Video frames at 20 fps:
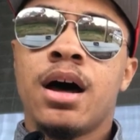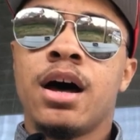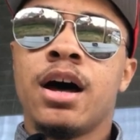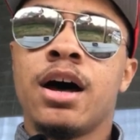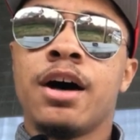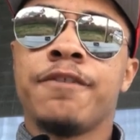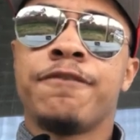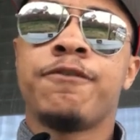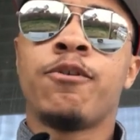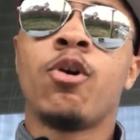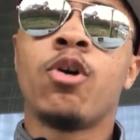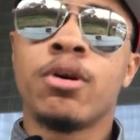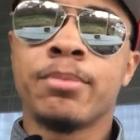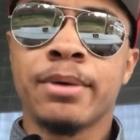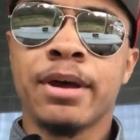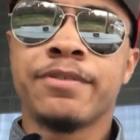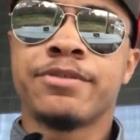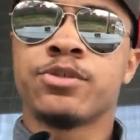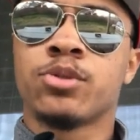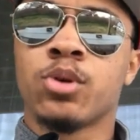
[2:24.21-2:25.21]
uh,
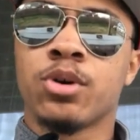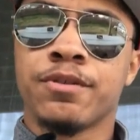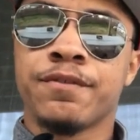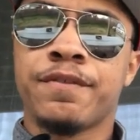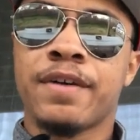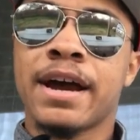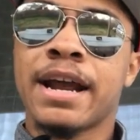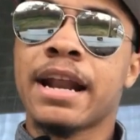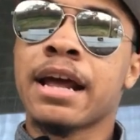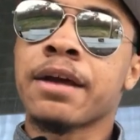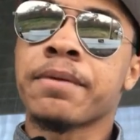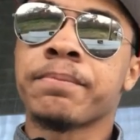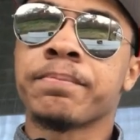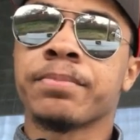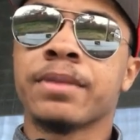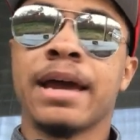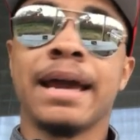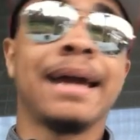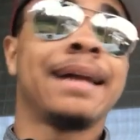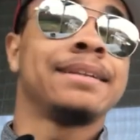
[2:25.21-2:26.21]
form of sword fighting
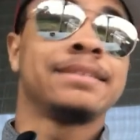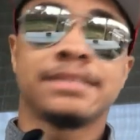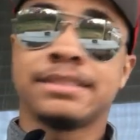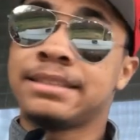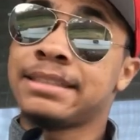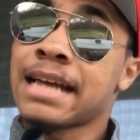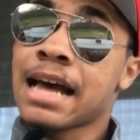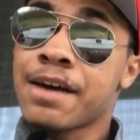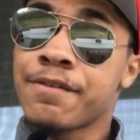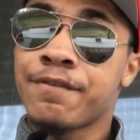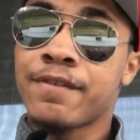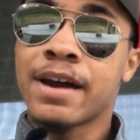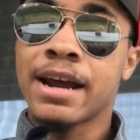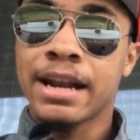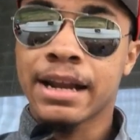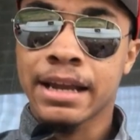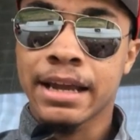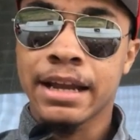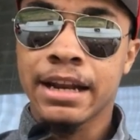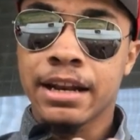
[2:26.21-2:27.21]
and staff
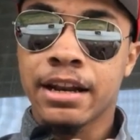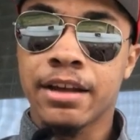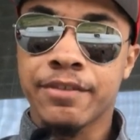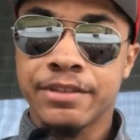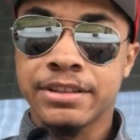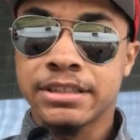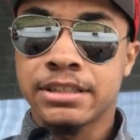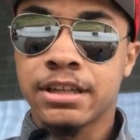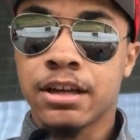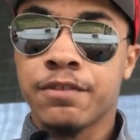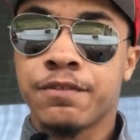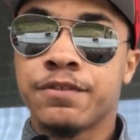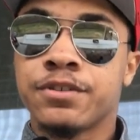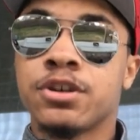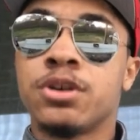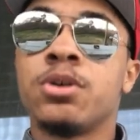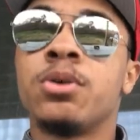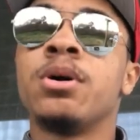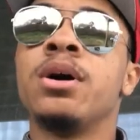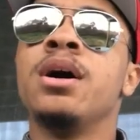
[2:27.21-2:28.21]
fighting in and of itself.
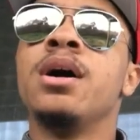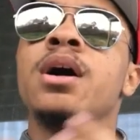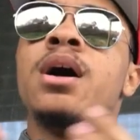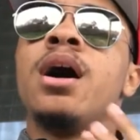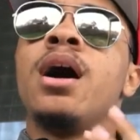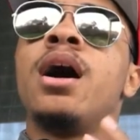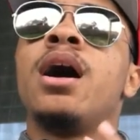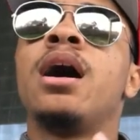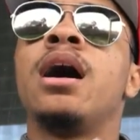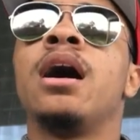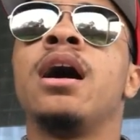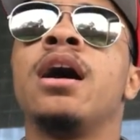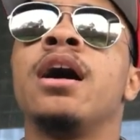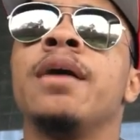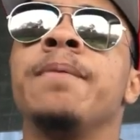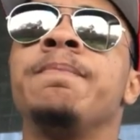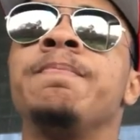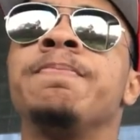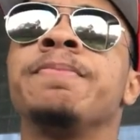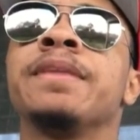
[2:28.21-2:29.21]
So
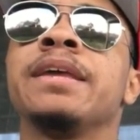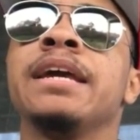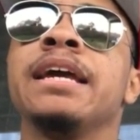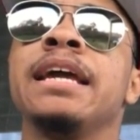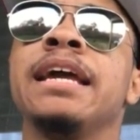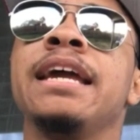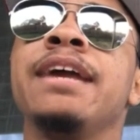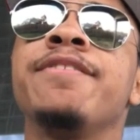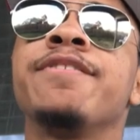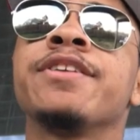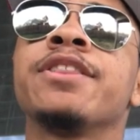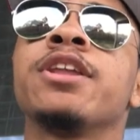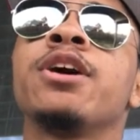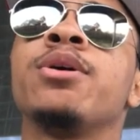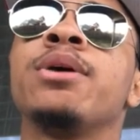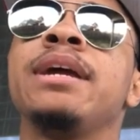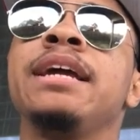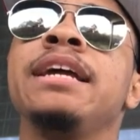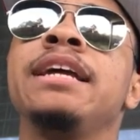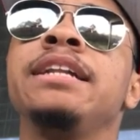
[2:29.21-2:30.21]
uh, even
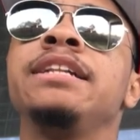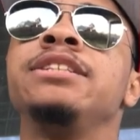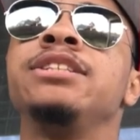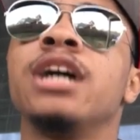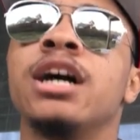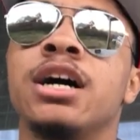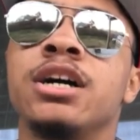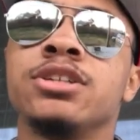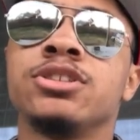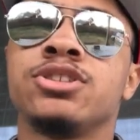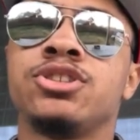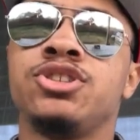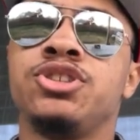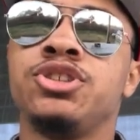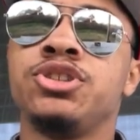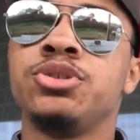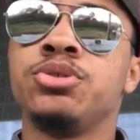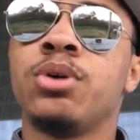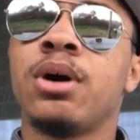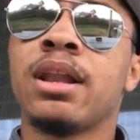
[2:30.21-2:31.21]
though he does
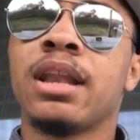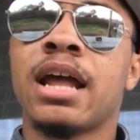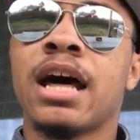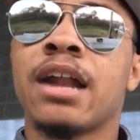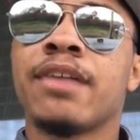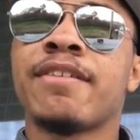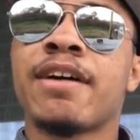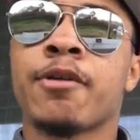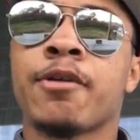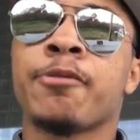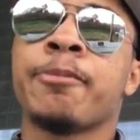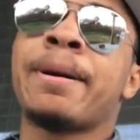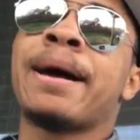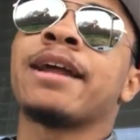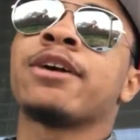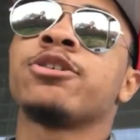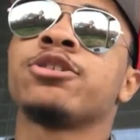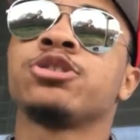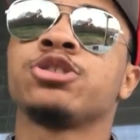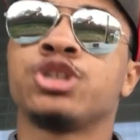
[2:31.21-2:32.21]
do a lot of
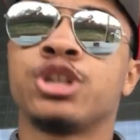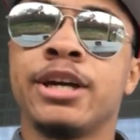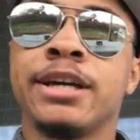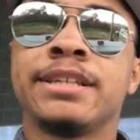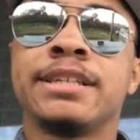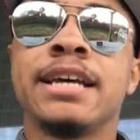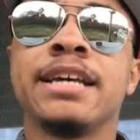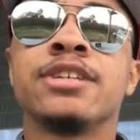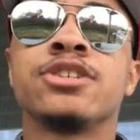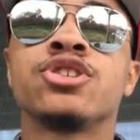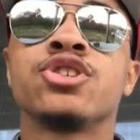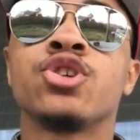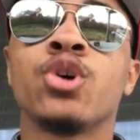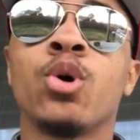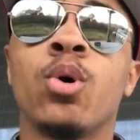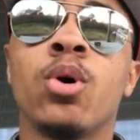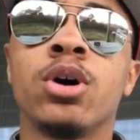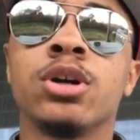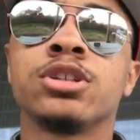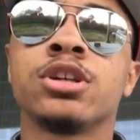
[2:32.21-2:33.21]
acrobatic tricks, his
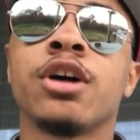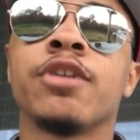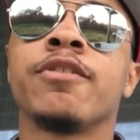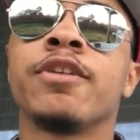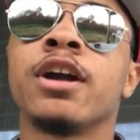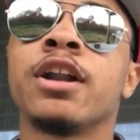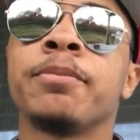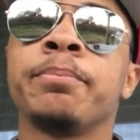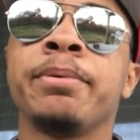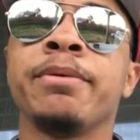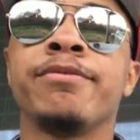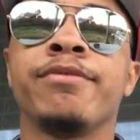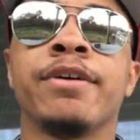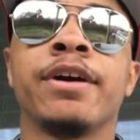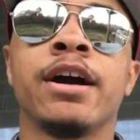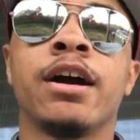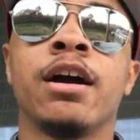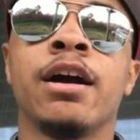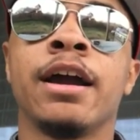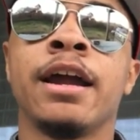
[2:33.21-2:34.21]
swords are gonna be
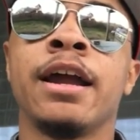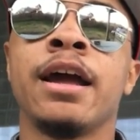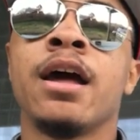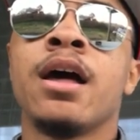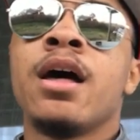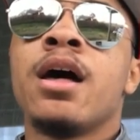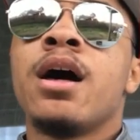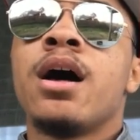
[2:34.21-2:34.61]
very